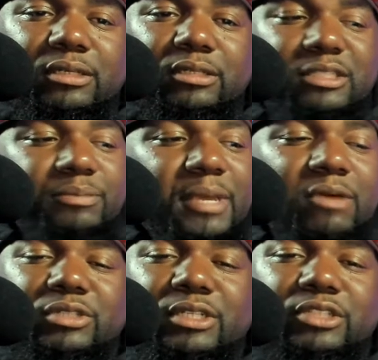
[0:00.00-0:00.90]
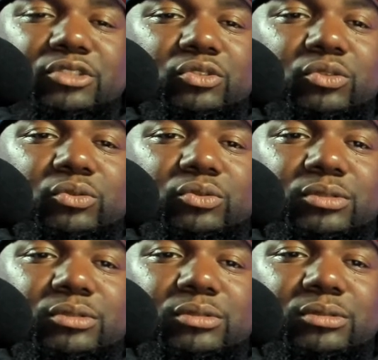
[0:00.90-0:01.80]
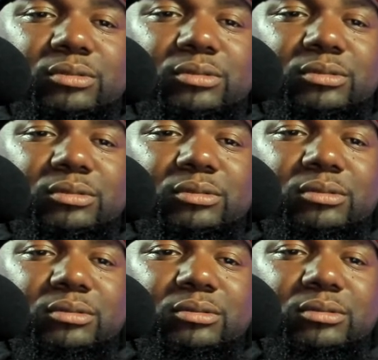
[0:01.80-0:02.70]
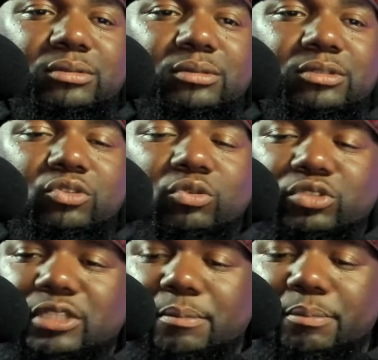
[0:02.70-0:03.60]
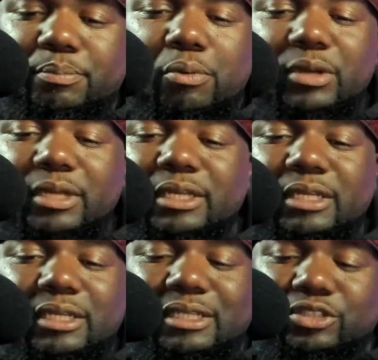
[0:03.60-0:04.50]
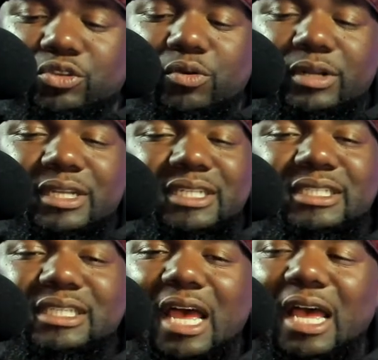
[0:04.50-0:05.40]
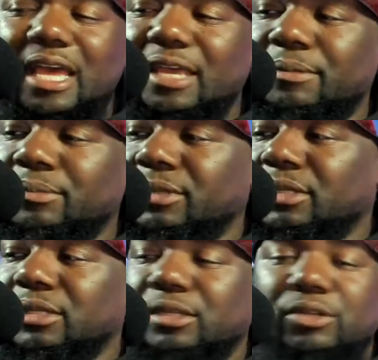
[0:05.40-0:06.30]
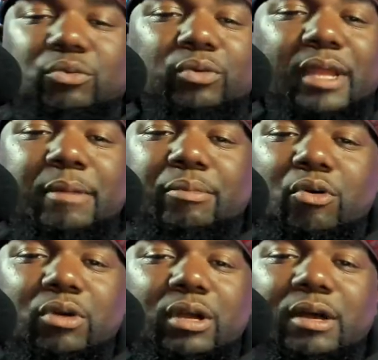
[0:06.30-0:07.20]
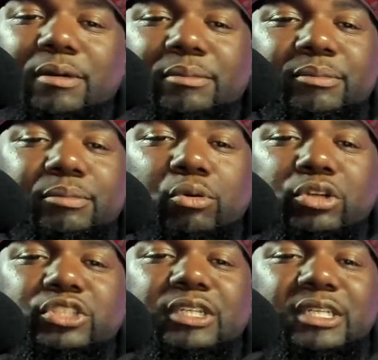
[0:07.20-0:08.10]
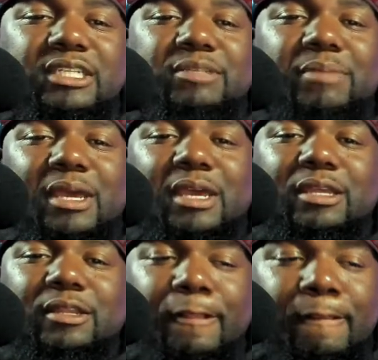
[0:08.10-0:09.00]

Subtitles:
This man was introduced. So some point during this time where they broke up, Porcha and this man